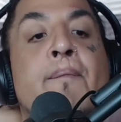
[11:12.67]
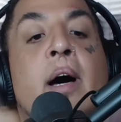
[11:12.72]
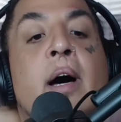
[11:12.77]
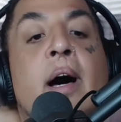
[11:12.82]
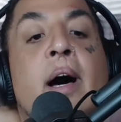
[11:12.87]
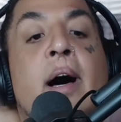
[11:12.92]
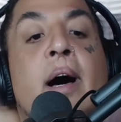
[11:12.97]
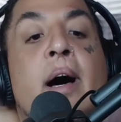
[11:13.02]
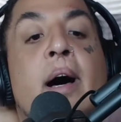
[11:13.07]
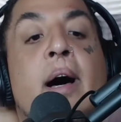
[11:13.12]

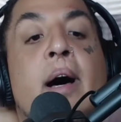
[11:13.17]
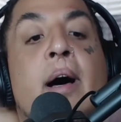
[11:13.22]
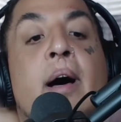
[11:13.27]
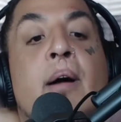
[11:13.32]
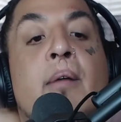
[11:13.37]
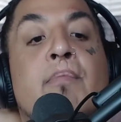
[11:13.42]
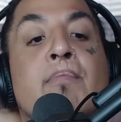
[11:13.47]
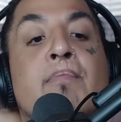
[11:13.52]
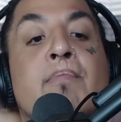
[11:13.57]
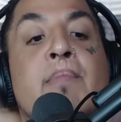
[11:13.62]

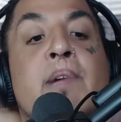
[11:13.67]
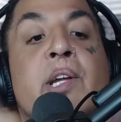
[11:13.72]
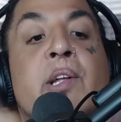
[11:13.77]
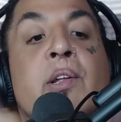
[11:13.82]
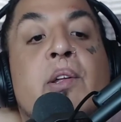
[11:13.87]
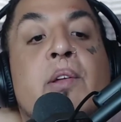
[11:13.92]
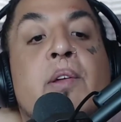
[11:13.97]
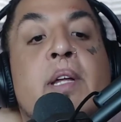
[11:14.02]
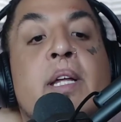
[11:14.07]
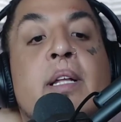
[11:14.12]
Uh
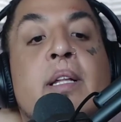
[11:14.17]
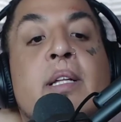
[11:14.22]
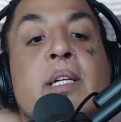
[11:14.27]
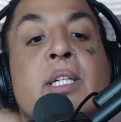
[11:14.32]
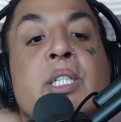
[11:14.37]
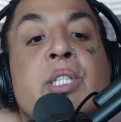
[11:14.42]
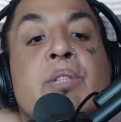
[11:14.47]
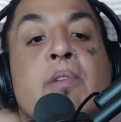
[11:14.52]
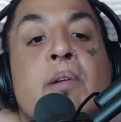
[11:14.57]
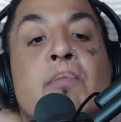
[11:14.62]
middle
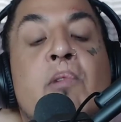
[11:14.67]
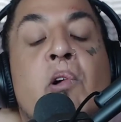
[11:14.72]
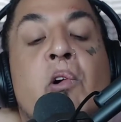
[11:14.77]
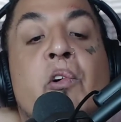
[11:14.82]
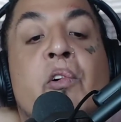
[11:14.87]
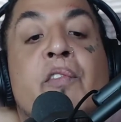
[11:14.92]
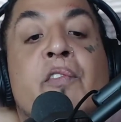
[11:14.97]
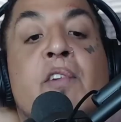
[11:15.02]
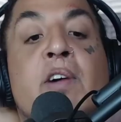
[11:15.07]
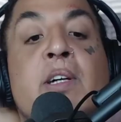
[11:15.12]
English from
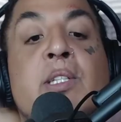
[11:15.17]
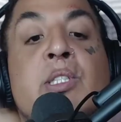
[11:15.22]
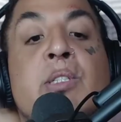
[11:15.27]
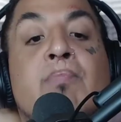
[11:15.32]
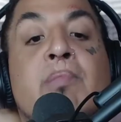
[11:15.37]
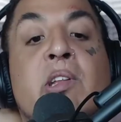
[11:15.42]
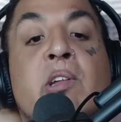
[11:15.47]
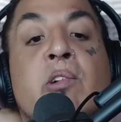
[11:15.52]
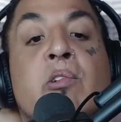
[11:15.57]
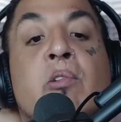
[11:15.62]
Old
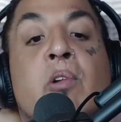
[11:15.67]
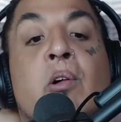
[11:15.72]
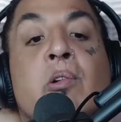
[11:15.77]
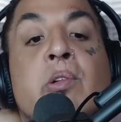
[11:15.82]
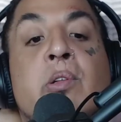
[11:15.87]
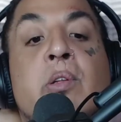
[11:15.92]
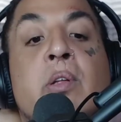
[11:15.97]
French blue,